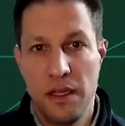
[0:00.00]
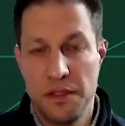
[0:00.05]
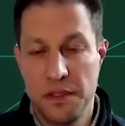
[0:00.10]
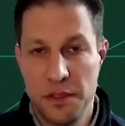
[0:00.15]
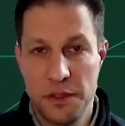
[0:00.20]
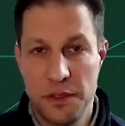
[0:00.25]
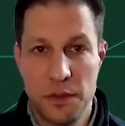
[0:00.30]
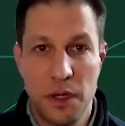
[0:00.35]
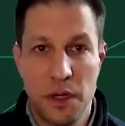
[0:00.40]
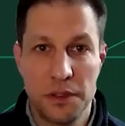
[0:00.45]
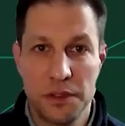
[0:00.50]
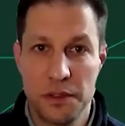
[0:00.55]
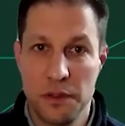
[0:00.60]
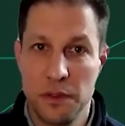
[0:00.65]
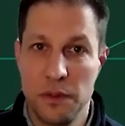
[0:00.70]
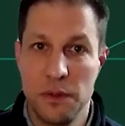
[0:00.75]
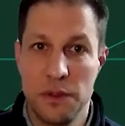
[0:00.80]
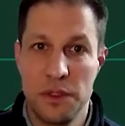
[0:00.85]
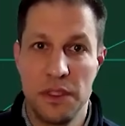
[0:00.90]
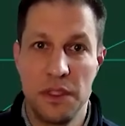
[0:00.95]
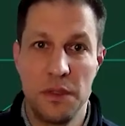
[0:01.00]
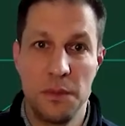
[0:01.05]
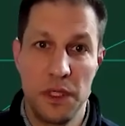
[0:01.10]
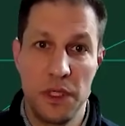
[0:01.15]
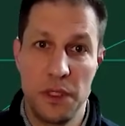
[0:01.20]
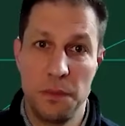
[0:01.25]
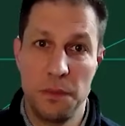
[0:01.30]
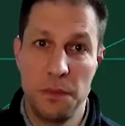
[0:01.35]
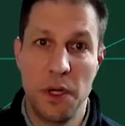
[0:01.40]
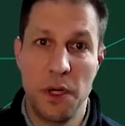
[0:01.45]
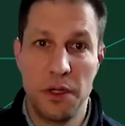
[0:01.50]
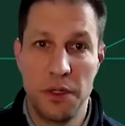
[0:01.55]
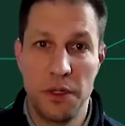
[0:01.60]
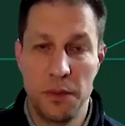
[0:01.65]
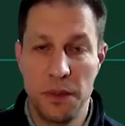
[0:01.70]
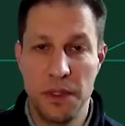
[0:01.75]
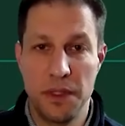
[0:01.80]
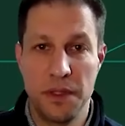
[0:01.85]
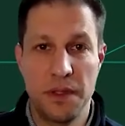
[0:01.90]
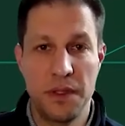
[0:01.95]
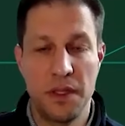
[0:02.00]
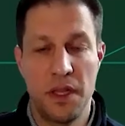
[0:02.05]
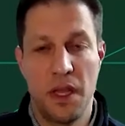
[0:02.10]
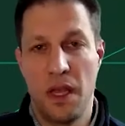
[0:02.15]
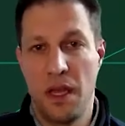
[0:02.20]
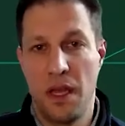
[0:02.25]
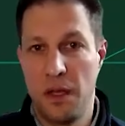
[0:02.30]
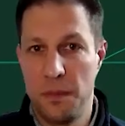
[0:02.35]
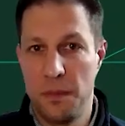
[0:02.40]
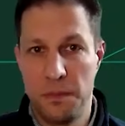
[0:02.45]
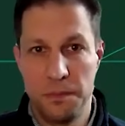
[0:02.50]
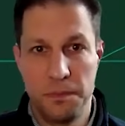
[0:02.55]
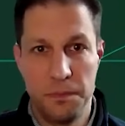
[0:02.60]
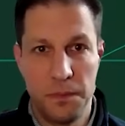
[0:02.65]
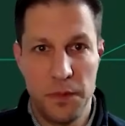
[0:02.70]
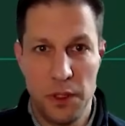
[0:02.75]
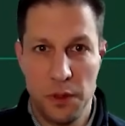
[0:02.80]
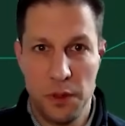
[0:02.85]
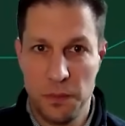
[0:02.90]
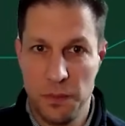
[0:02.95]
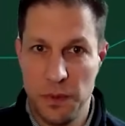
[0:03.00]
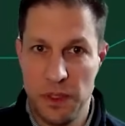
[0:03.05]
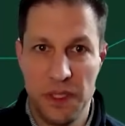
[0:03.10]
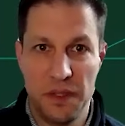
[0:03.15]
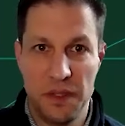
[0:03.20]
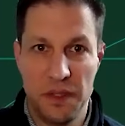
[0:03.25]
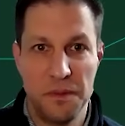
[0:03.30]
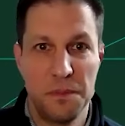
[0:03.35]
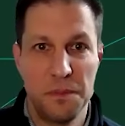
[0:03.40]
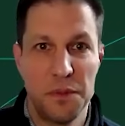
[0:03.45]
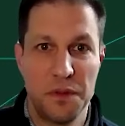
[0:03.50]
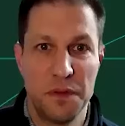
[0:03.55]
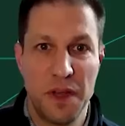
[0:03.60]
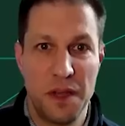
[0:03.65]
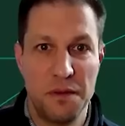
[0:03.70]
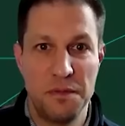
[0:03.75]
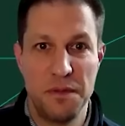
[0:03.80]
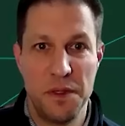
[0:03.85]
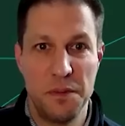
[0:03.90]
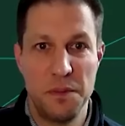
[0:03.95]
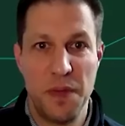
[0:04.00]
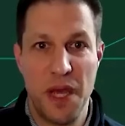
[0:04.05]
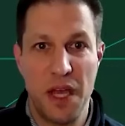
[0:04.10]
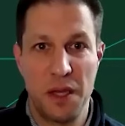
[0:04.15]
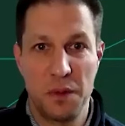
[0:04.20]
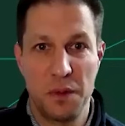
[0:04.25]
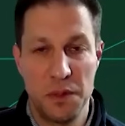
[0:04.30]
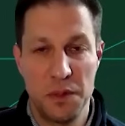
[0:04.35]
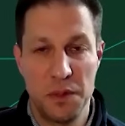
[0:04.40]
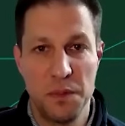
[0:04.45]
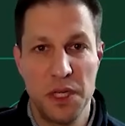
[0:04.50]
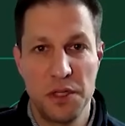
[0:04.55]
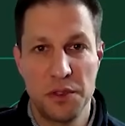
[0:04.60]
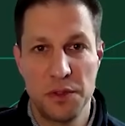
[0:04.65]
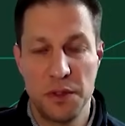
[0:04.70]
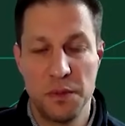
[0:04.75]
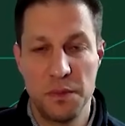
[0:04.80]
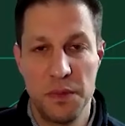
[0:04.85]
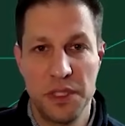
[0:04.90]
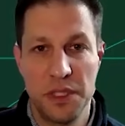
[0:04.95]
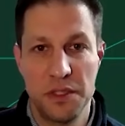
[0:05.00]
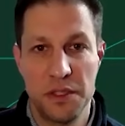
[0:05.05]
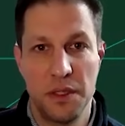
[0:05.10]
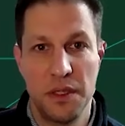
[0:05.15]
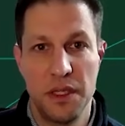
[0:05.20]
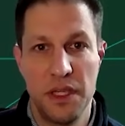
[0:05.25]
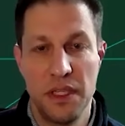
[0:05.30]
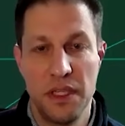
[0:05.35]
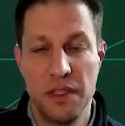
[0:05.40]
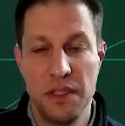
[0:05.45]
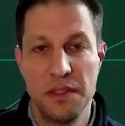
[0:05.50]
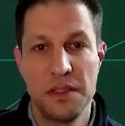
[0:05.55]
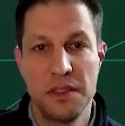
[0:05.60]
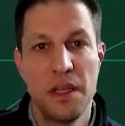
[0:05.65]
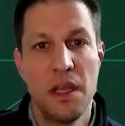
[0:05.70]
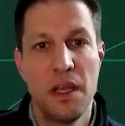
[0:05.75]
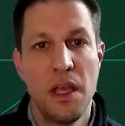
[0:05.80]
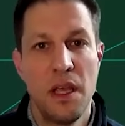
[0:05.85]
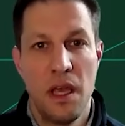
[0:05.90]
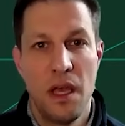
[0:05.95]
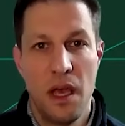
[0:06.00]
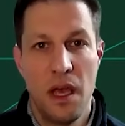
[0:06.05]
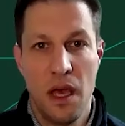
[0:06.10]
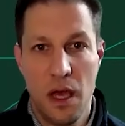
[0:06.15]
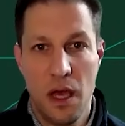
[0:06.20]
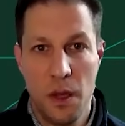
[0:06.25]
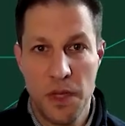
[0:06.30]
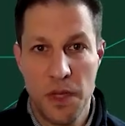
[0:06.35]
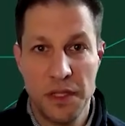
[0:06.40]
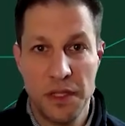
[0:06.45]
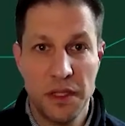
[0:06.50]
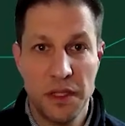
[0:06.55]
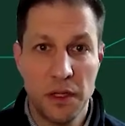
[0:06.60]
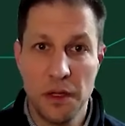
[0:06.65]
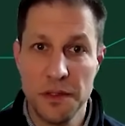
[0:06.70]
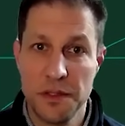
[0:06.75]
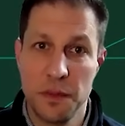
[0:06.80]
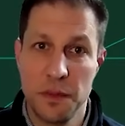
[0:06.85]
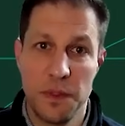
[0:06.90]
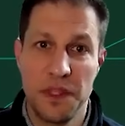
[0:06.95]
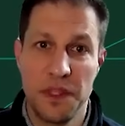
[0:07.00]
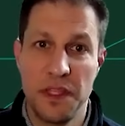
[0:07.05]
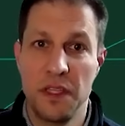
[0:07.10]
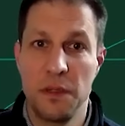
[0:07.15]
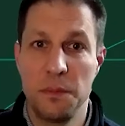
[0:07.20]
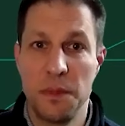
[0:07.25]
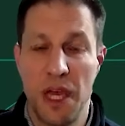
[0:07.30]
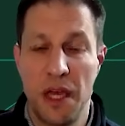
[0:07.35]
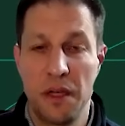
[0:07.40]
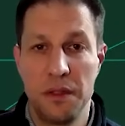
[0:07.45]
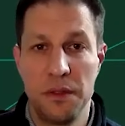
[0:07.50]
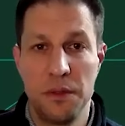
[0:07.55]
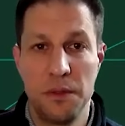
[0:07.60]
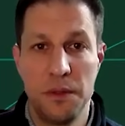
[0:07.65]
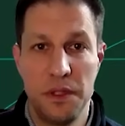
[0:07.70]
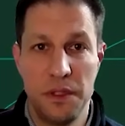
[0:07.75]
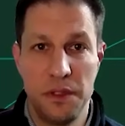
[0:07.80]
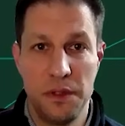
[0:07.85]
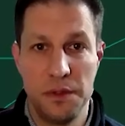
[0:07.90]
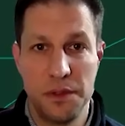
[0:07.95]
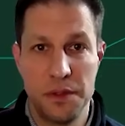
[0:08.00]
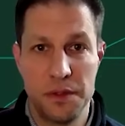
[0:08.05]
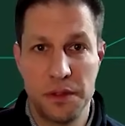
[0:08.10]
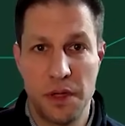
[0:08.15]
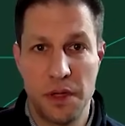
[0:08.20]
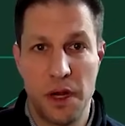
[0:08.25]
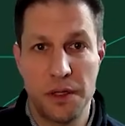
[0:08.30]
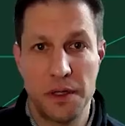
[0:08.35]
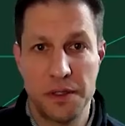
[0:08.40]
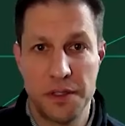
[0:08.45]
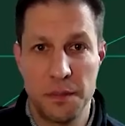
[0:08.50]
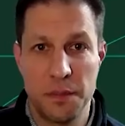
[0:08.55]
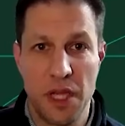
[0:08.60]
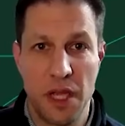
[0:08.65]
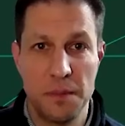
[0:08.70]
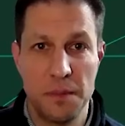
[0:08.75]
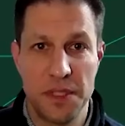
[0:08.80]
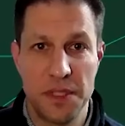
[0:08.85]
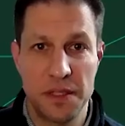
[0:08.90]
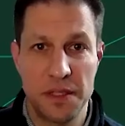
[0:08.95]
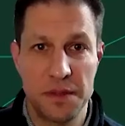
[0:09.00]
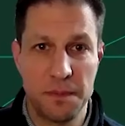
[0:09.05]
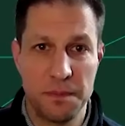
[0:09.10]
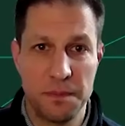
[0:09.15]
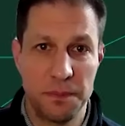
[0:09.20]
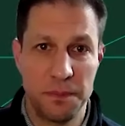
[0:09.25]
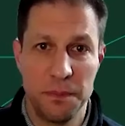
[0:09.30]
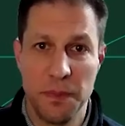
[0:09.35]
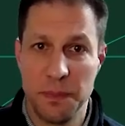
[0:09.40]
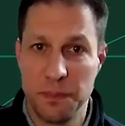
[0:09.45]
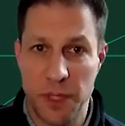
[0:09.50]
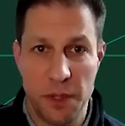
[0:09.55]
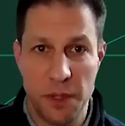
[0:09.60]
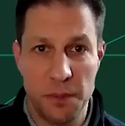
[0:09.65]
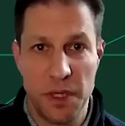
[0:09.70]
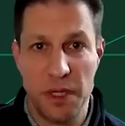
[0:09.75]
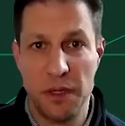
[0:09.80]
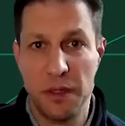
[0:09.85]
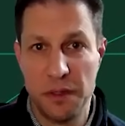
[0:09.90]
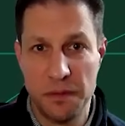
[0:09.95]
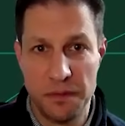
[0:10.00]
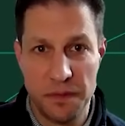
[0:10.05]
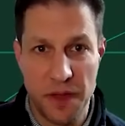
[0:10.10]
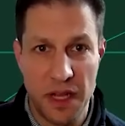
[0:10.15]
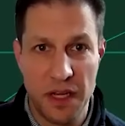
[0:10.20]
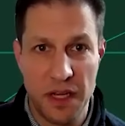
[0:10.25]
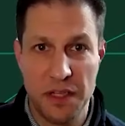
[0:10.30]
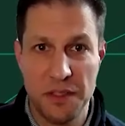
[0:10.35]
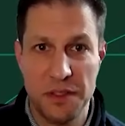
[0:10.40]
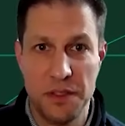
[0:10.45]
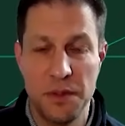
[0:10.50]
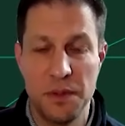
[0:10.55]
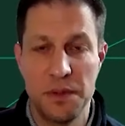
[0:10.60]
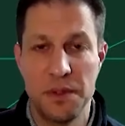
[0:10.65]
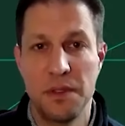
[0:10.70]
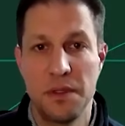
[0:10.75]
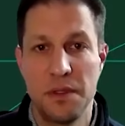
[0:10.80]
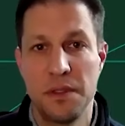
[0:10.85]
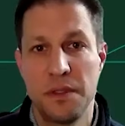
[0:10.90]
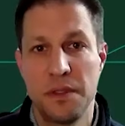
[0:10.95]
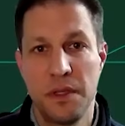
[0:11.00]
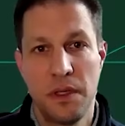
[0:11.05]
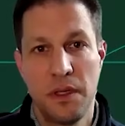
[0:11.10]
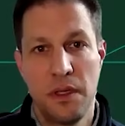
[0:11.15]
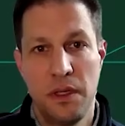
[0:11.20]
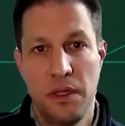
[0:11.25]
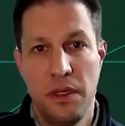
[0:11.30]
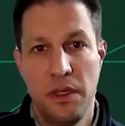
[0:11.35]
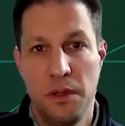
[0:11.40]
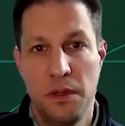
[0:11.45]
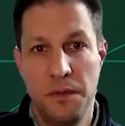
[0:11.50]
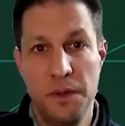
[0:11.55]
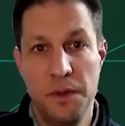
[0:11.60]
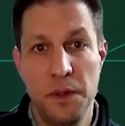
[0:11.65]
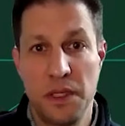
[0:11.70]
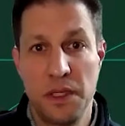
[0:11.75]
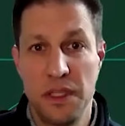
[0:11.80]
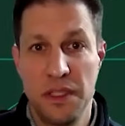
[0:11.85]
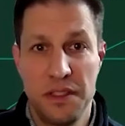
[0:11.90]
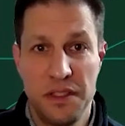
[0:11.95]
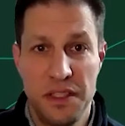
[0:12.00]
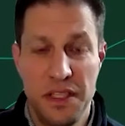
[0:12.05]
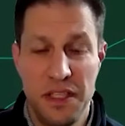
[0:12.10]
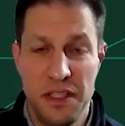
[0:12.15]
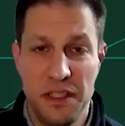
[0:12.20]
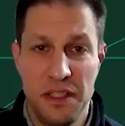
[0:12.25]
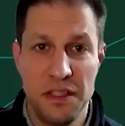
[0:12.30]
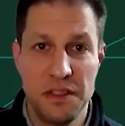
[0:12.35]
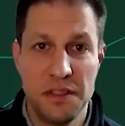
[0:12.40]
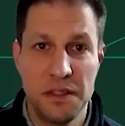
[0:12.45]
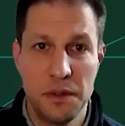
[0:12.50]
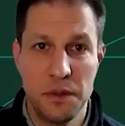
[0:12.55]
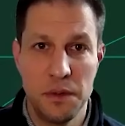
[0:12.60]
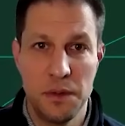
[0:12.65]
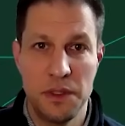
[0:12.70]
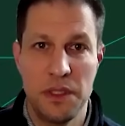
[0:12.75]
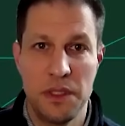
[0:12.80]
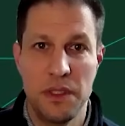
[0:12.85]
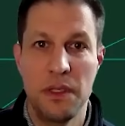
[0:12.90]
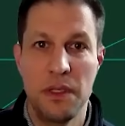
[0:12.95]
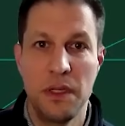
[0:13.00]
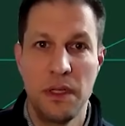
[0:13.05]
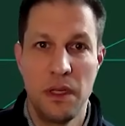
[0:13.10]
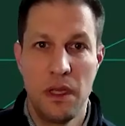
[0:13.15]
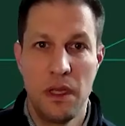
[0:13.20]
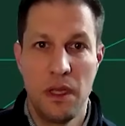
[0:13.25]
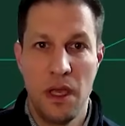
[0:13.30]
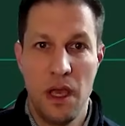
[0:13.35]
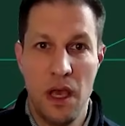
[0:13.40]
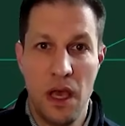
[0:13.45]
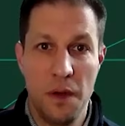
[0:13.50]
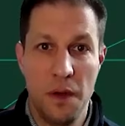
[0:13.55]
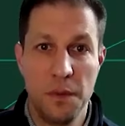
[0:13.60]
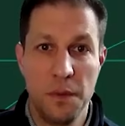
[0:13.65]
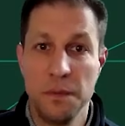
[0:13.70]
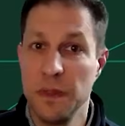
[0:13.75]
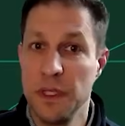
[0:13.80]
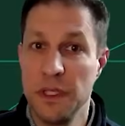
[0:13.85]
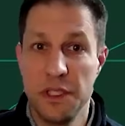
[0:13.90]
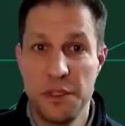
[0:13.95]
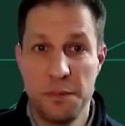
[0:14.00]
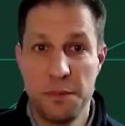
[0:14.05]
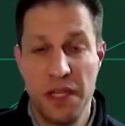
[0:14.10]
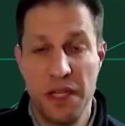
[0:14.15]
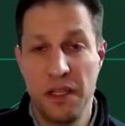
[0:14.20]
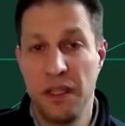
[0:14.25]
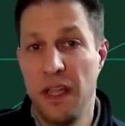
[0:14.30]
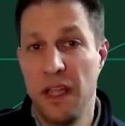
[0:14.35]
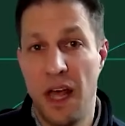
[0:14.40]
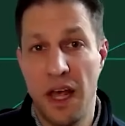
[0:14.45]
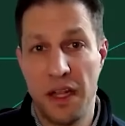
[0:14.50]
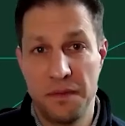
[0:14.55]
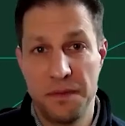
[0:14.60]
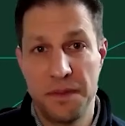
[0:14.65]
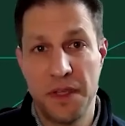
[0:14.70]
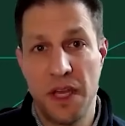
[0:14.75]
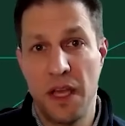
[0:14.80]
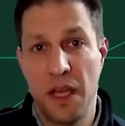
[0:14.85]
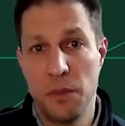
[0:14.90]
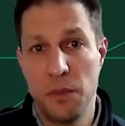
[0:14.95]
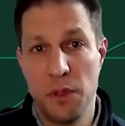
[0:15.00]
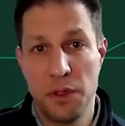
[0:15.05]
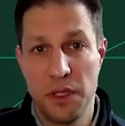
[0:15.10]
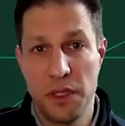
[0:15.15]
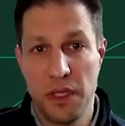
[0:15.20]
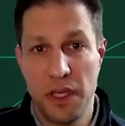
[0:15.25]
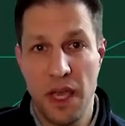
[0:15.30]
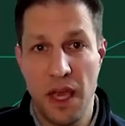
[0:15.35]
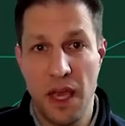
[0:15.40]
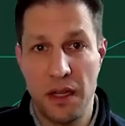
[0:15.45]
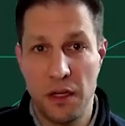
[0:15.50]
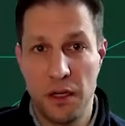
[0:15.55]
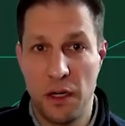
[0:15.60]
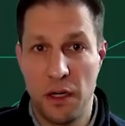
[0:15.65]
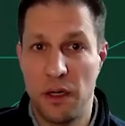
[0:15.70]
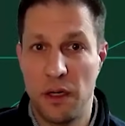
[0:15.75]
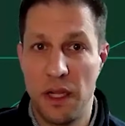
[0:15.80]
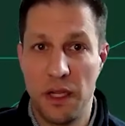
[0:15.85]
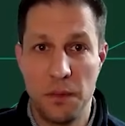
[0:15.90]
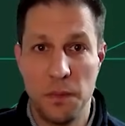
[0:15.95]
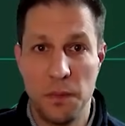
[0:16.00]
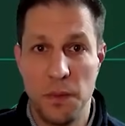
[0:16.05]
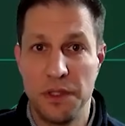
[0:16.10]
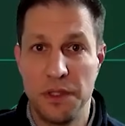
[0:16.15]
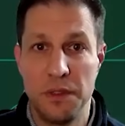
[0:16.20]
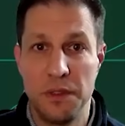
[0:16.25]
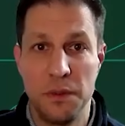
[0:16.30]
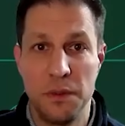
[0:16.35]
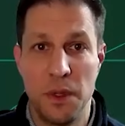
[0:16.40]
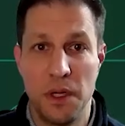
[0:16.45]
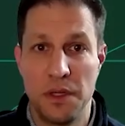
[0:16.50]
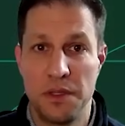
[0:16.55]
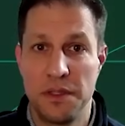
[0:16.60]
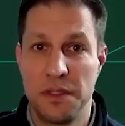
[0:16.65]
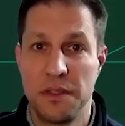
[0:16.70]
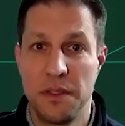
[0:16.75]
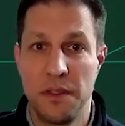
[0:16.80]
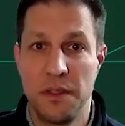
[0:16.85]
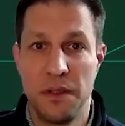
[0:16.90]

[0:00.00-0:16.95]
is a strong solution that we can partner with. We can provide feedback. We can make sure it meets our needs. And then also we think about who the users are. Sometimes that's primarily finance users. If you look at a T&E solution, we really spend a lot of time looking at, all right, what do our